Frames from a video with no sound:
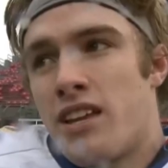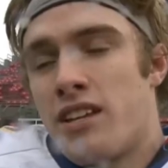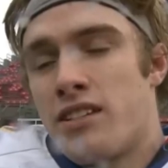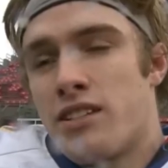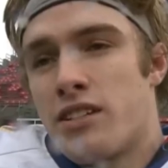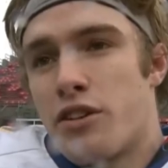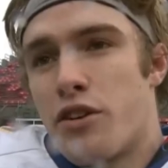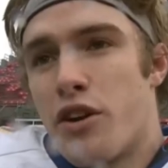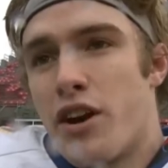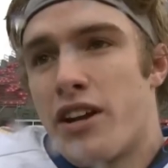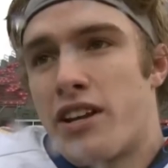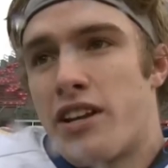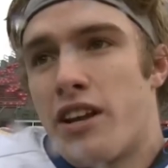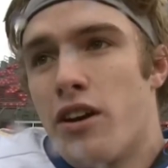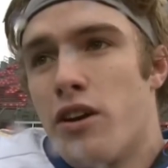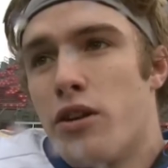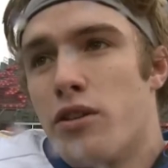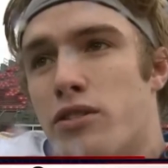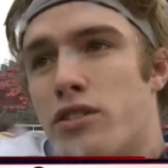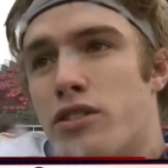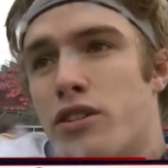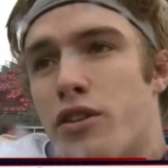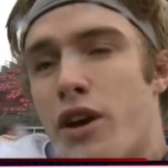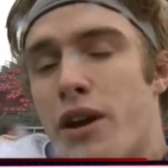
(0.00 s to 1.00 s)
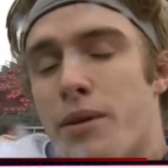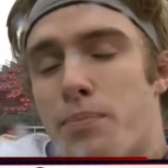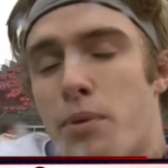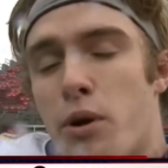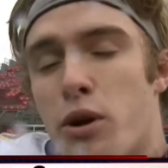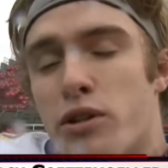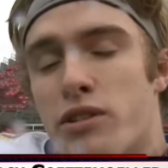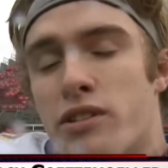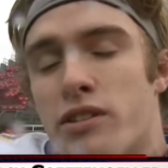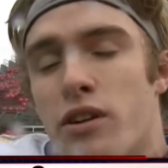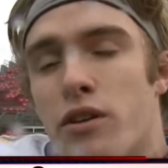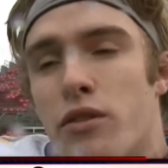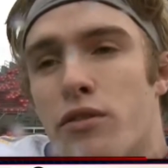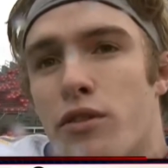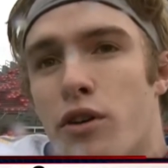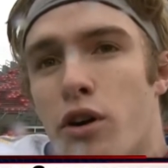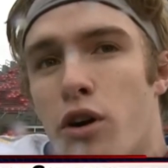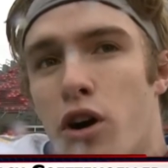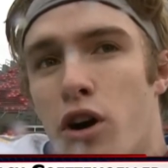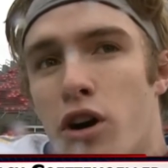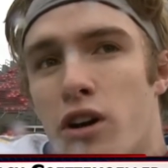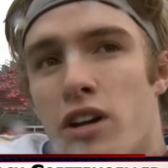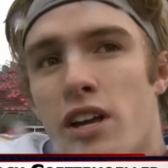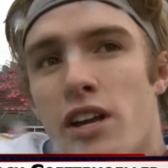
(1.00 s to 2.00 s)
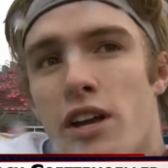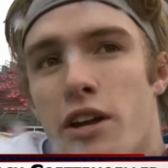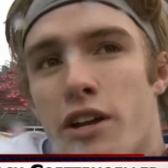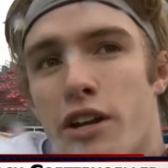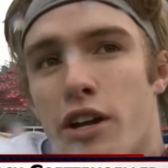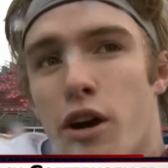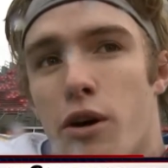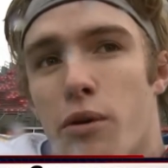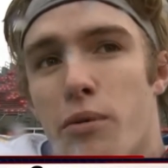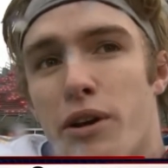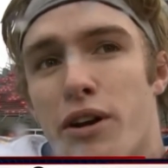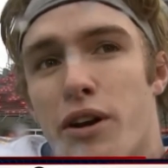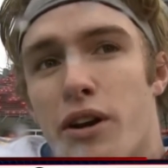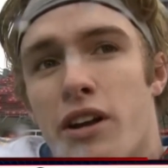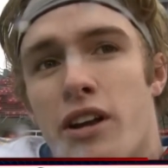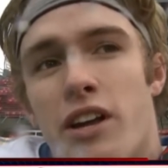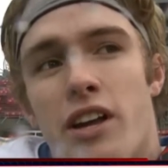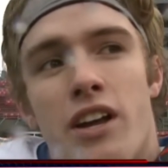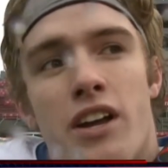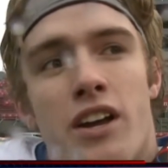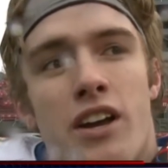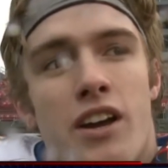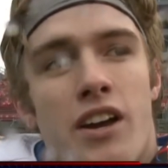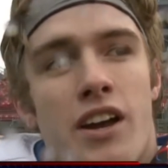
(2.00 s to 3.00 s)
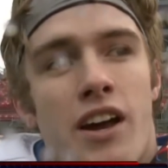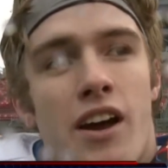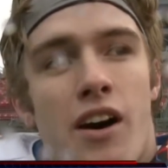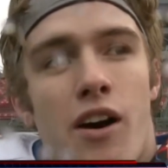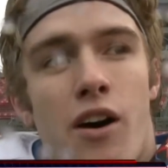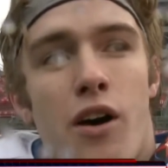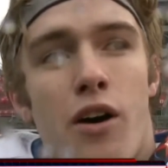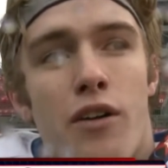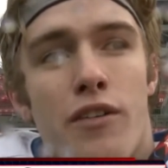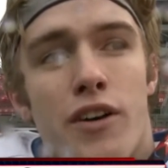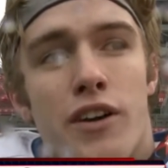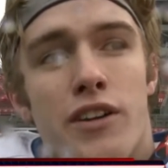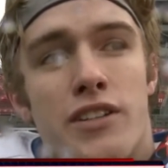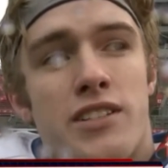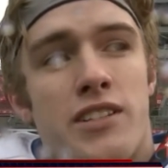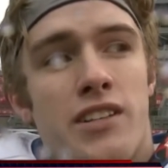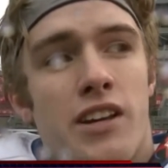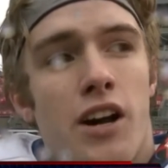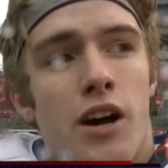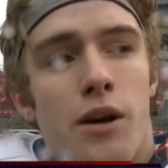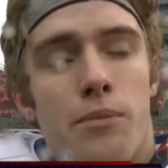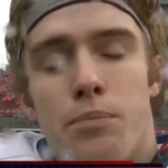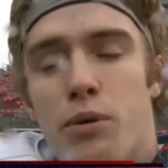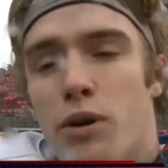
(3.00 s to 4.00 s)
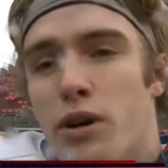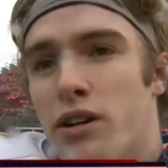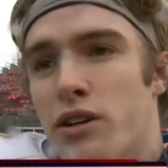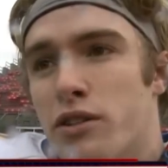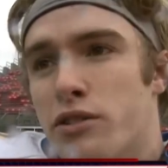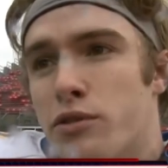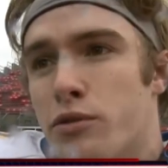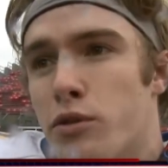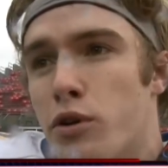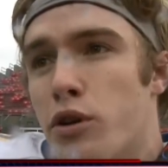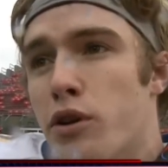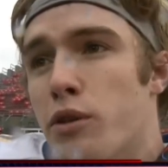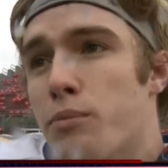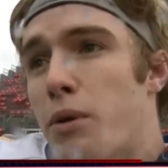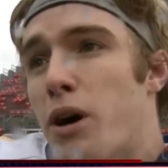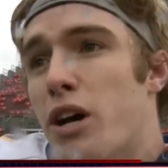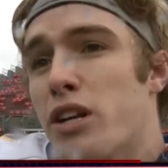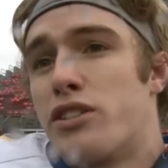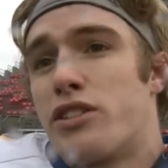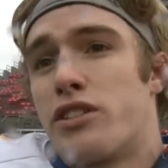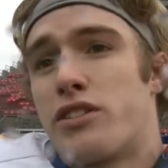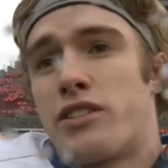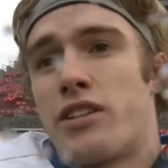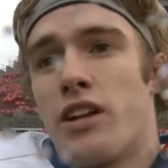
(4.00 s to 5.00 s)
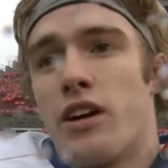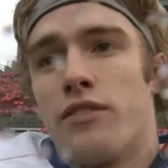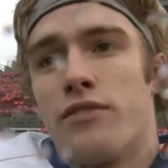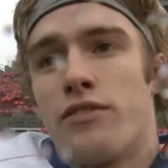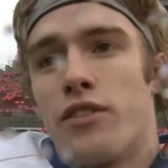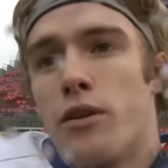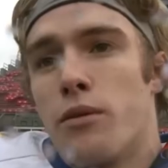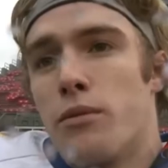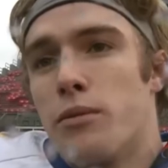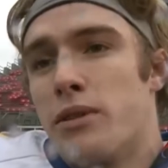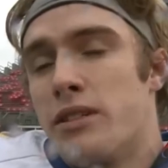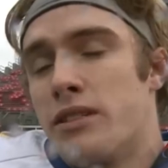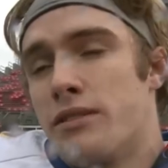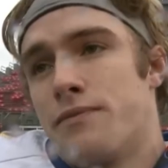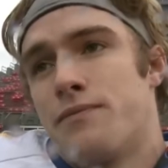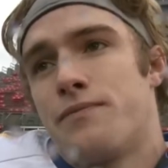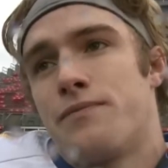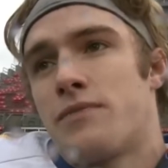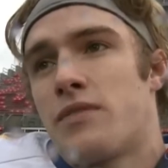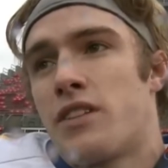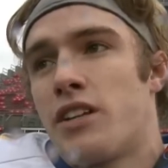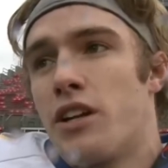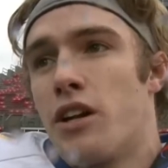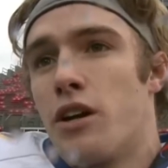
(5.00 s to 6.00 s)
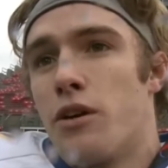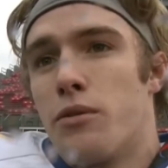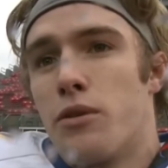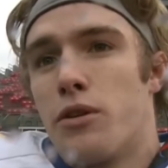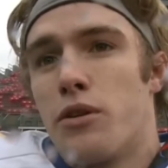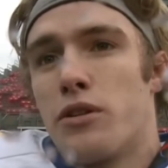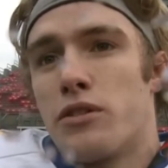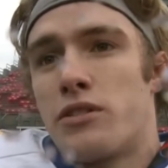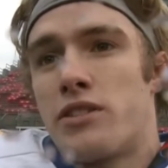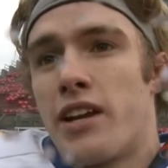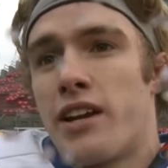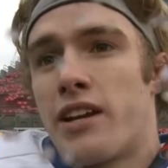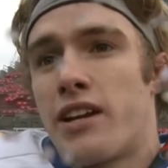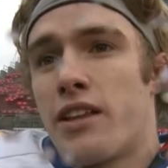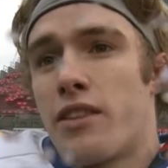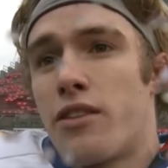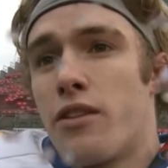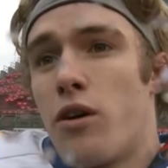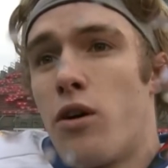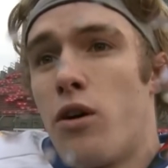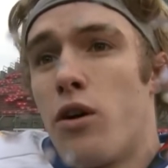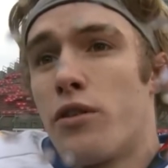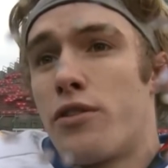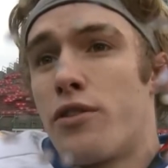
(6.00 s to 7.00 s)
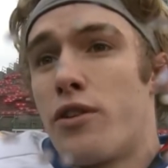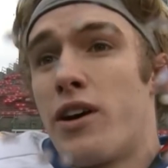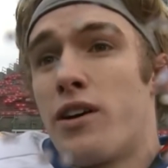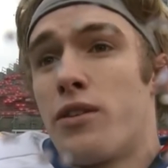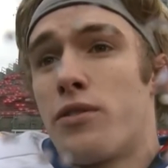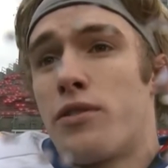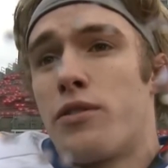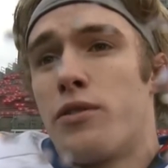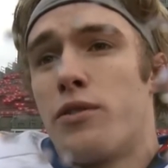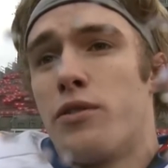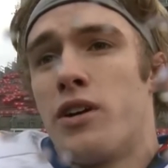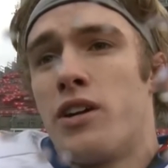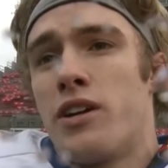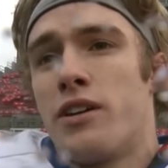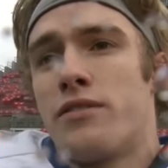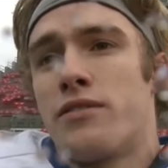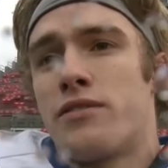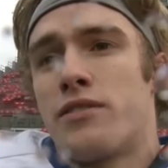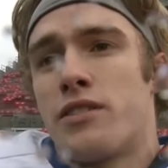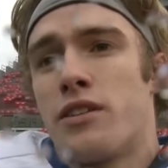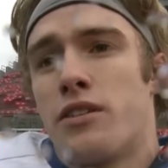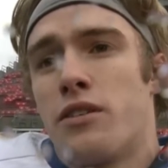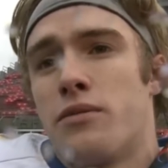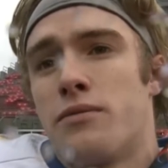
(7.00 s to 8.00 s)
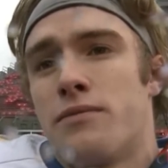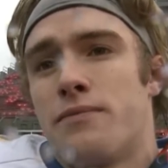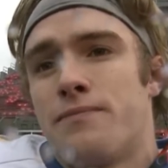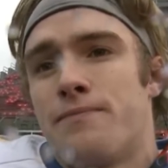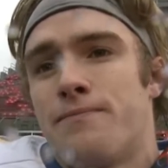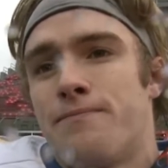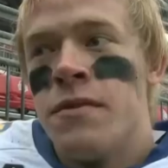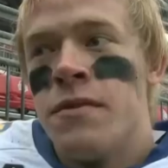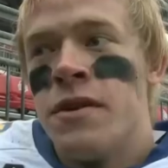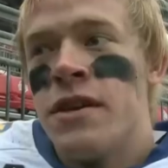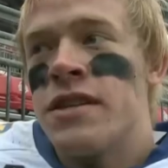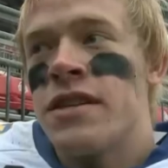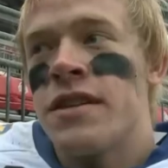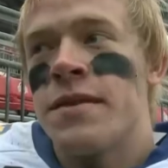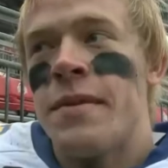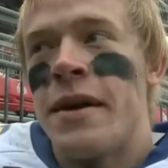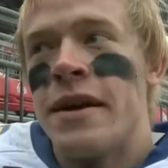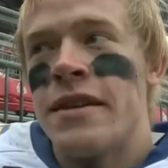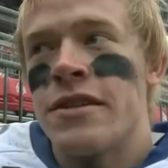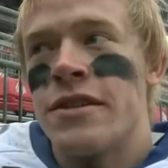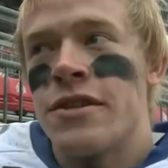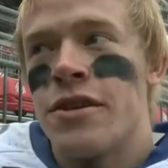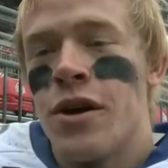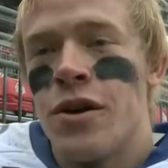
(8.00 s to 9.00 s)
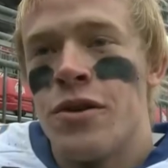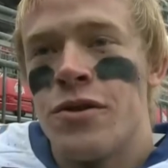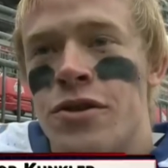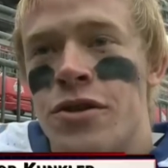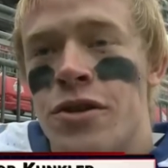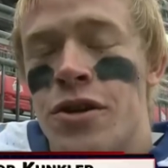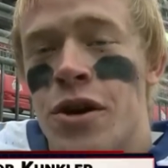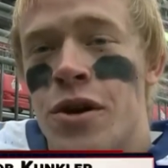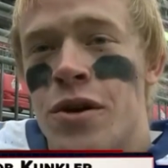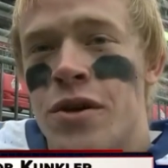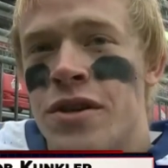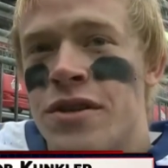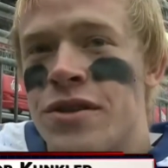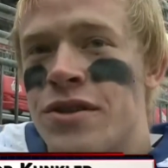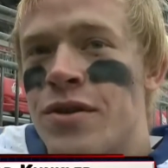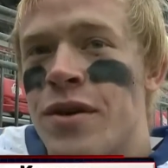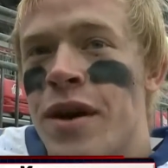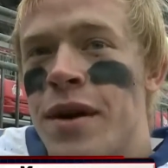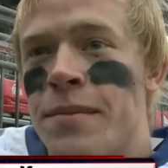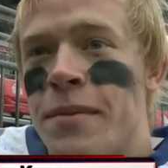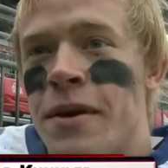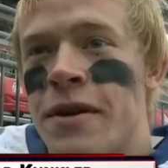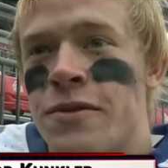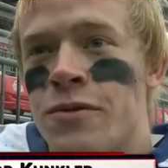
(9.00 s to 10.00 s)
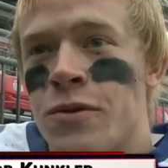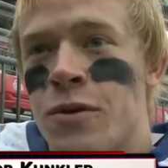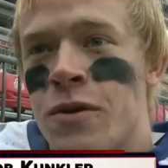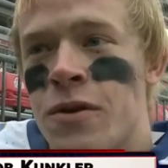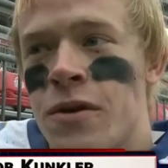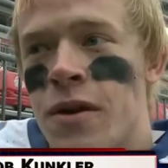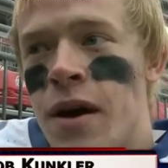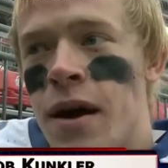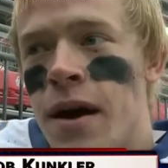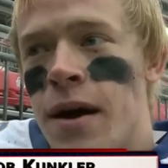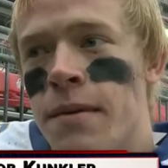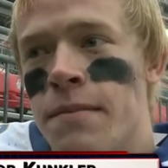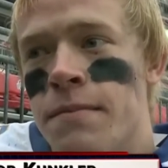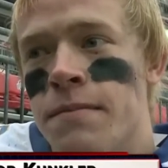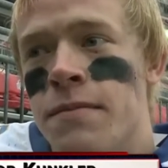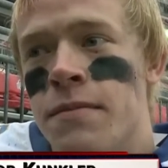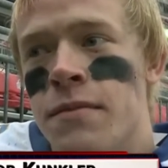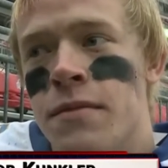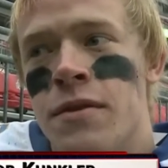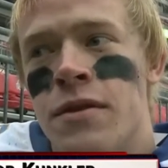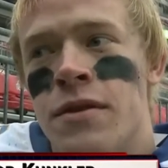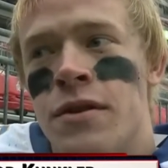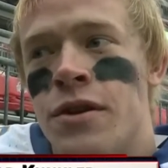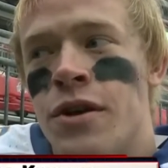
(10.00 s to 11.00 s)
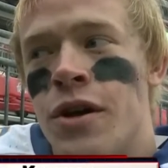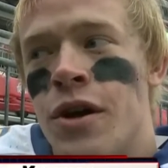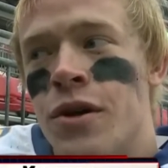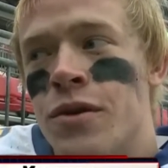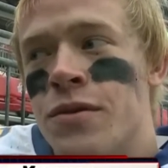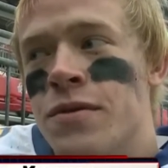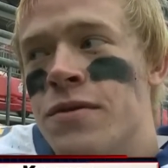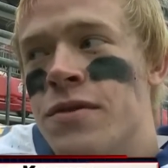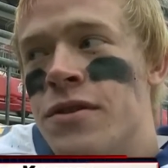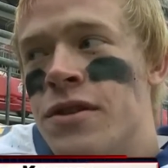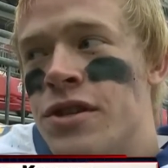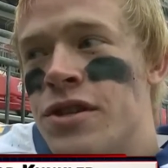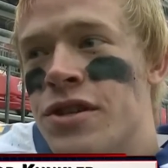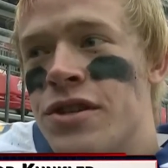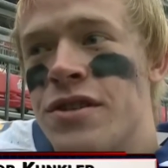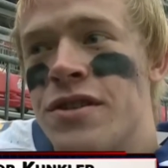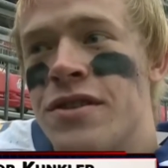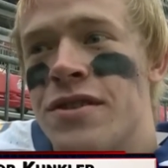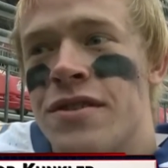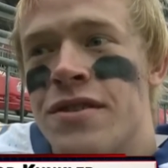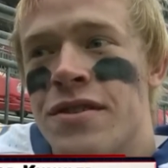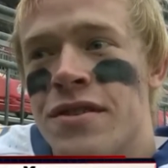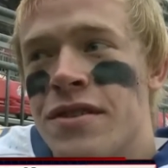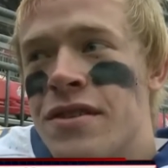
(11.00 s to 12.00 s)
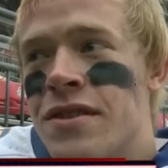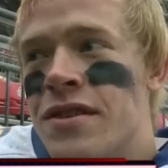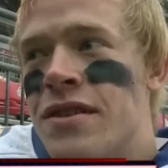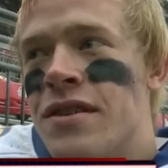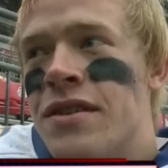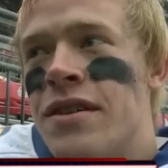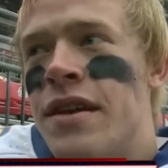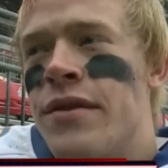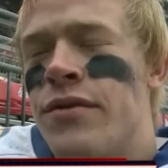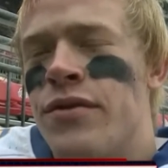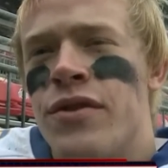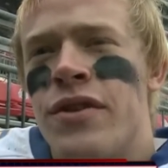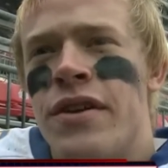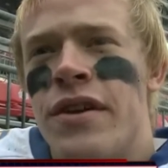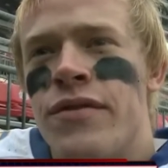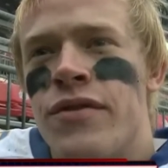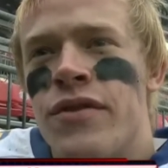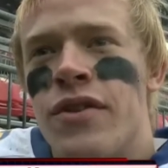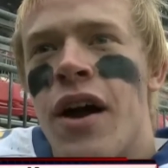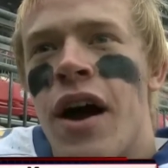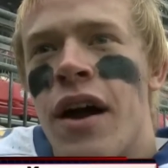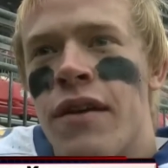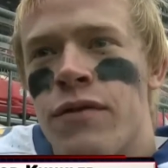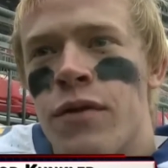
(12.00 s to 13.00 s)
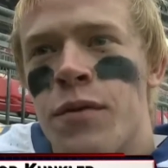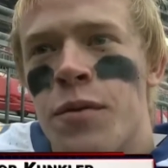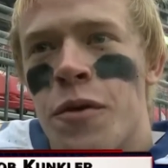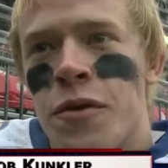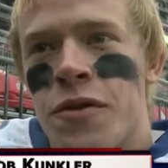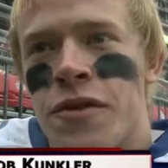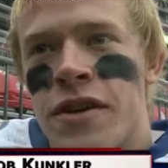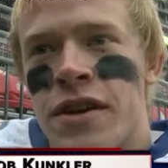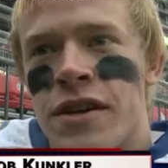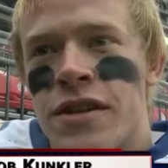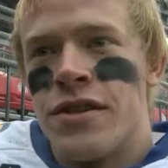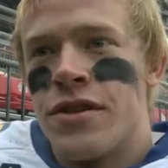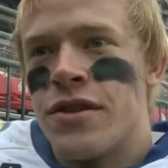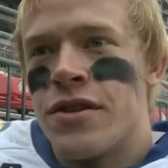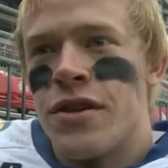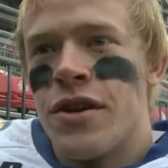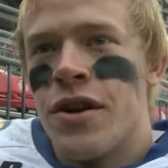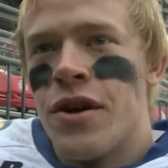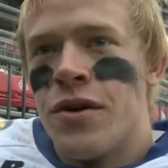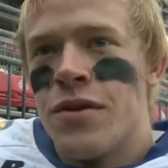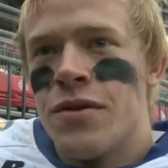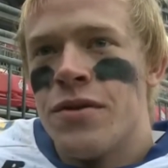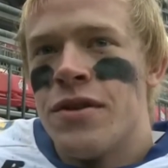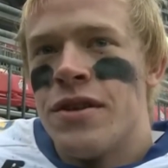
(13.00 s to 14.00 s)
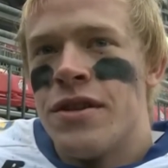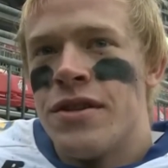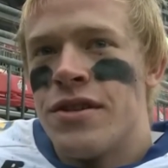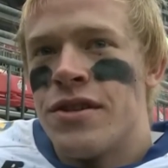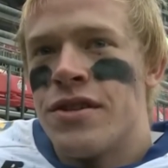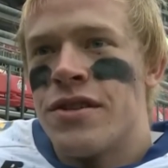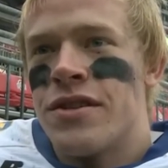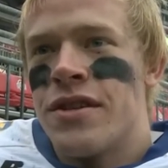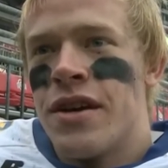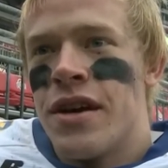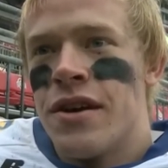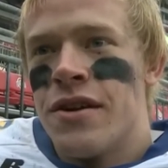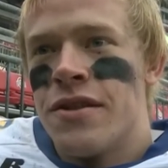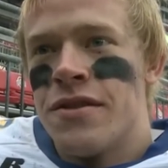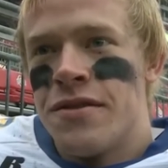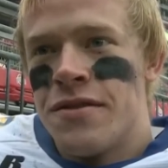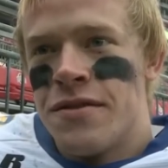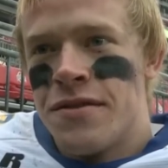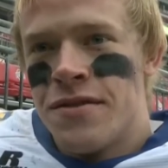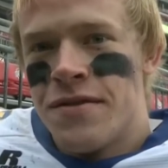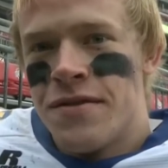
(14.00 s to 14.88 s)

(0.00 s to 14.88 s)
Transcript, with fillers: He's a great coach, great person overall. You know, we all of us uh, players learn a bunch of stuff from him, and you know we're gonna take it all throughout through life. So he's an amazing coach. You know, he's a great mentor. Um, you know, he just even even non-football things. You know, he's just there.